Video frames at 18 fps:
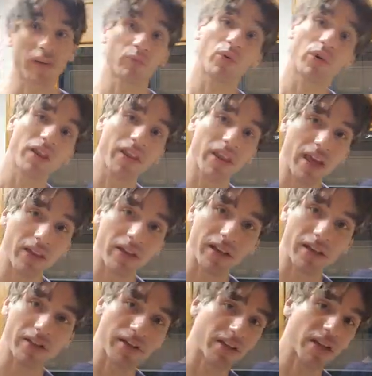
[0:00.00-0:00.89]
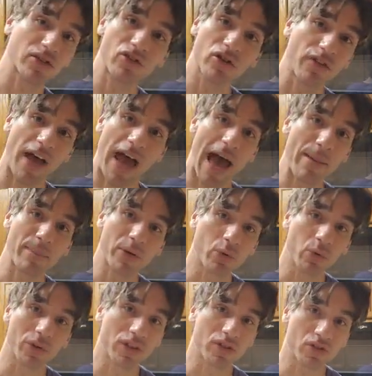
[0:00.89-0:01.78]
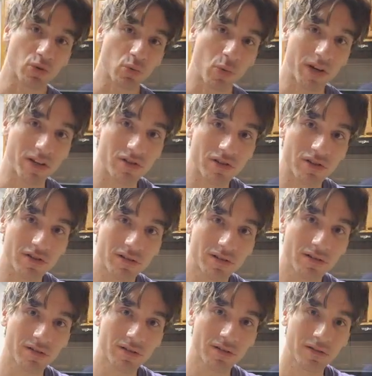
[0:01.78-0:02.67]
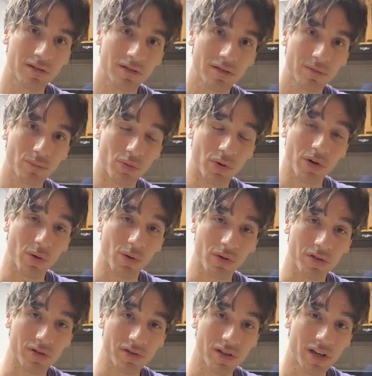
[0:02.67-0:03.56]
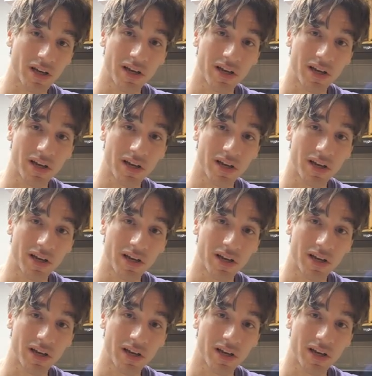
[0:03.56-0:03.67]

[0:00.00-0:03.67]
Really, that, like I said, that should have happened with the Switch pre-orders.